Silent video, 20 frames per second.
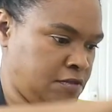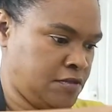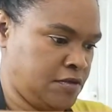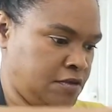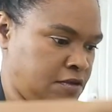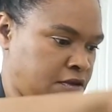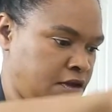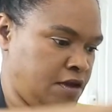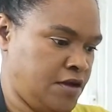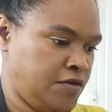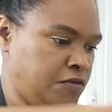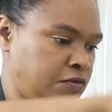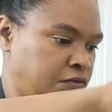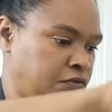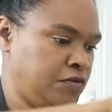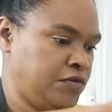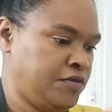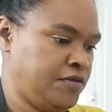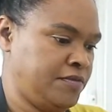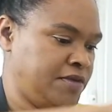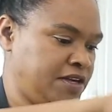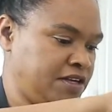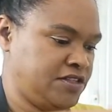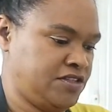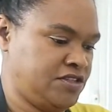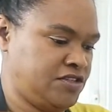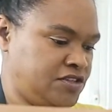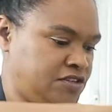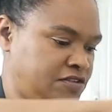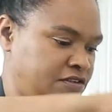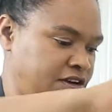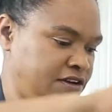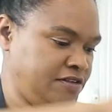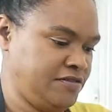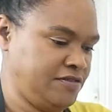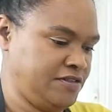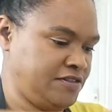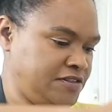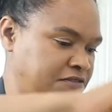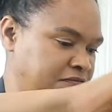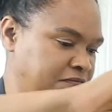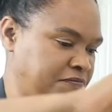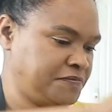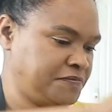And get all the mixture out.